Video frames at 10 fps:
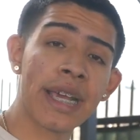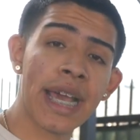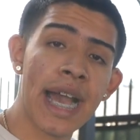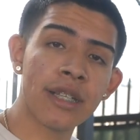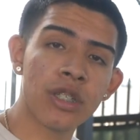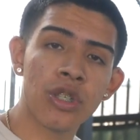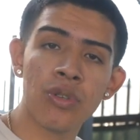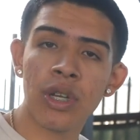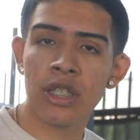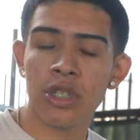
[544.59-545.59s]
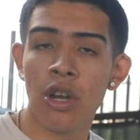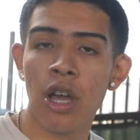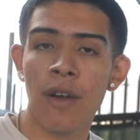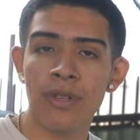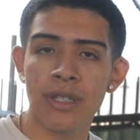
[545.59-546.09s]
gas, you could start
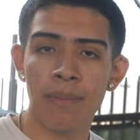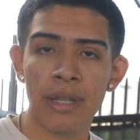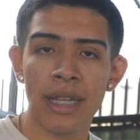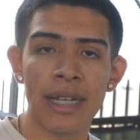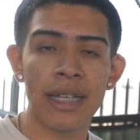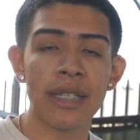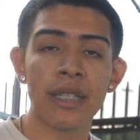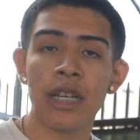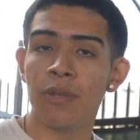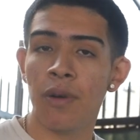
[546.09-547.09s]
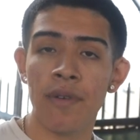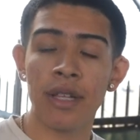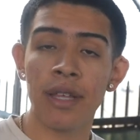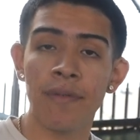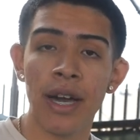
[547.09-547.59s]
off with something like this. That's
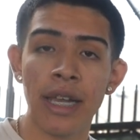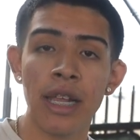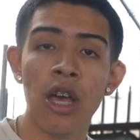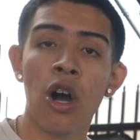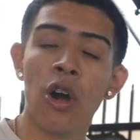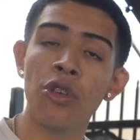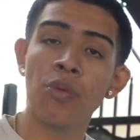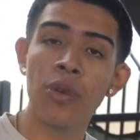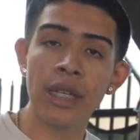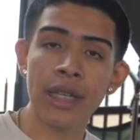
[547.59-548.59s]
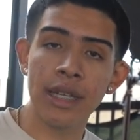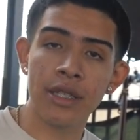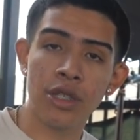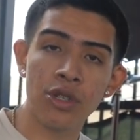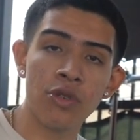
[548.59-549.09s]
perfectly fine. All you really needed
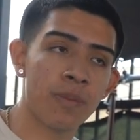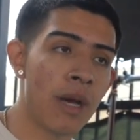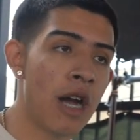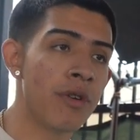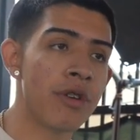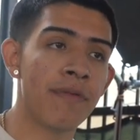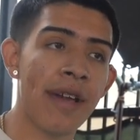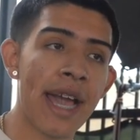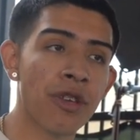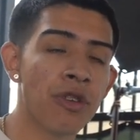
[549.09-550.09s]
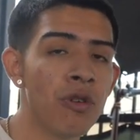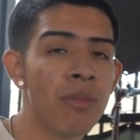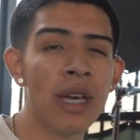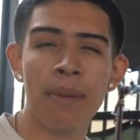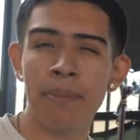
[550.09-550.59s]
to do is power your
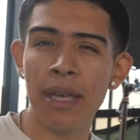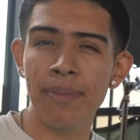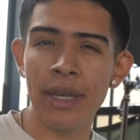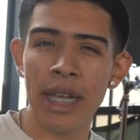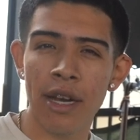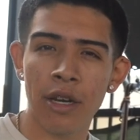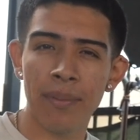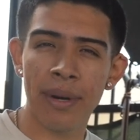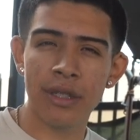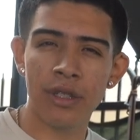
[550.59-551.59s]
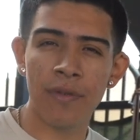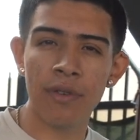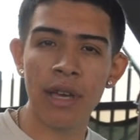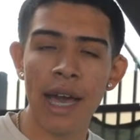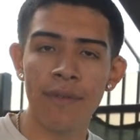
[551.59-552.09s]
vacuum, maybe an air compressor if
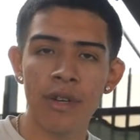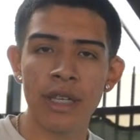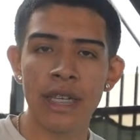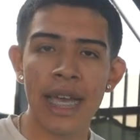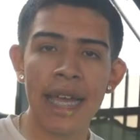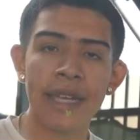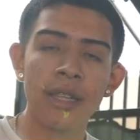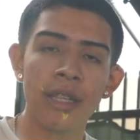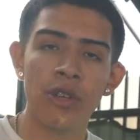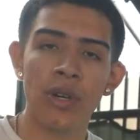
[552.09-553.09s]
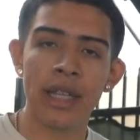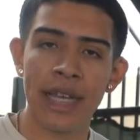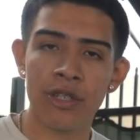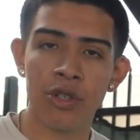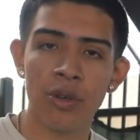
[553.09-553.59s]
you have one, and any little
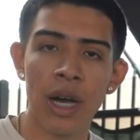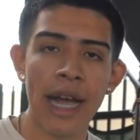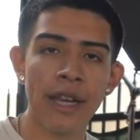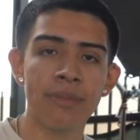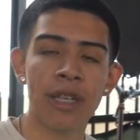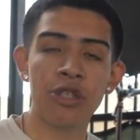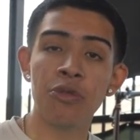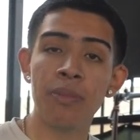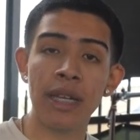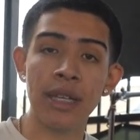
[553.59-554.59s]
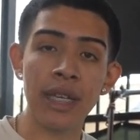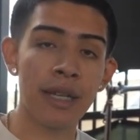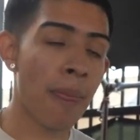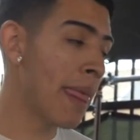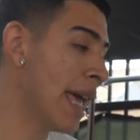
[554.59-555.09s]
electrical items that you may
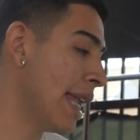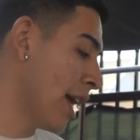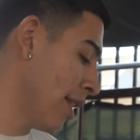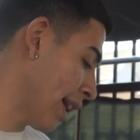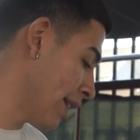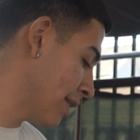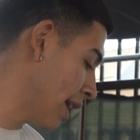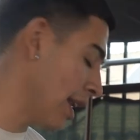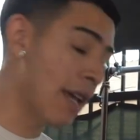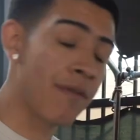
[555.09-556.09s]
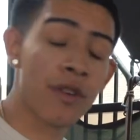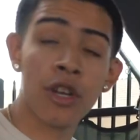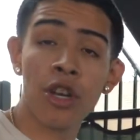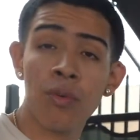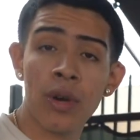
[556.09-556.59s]
need. Now, like I said, if you're
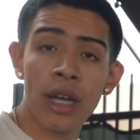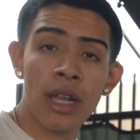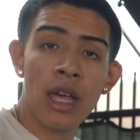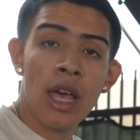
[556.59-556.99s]
going to run